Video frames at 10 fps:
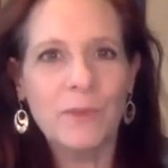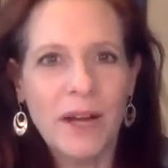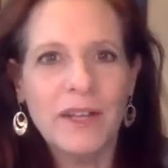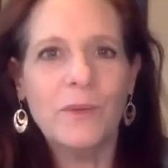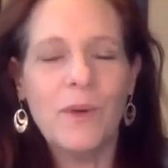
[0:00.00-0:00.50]

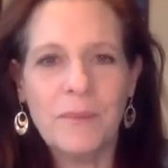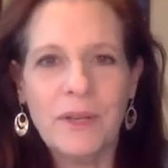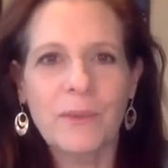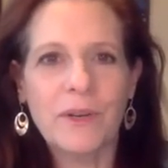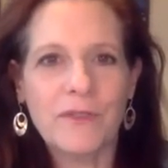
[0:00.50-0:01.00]
Why do you want me
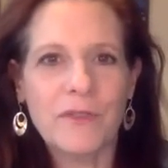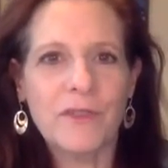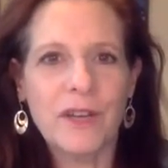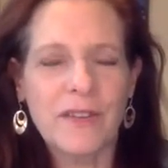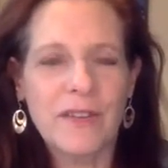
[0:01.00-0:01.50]
to work for
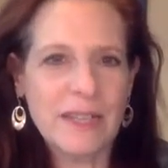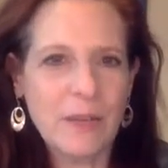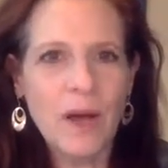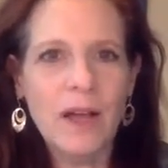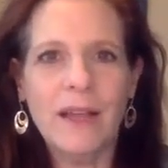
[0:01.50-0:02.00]
free?" And they say,
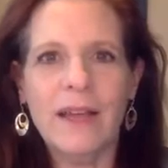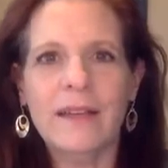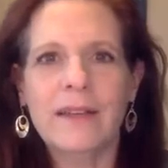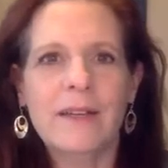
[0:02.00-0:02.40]
"Well, I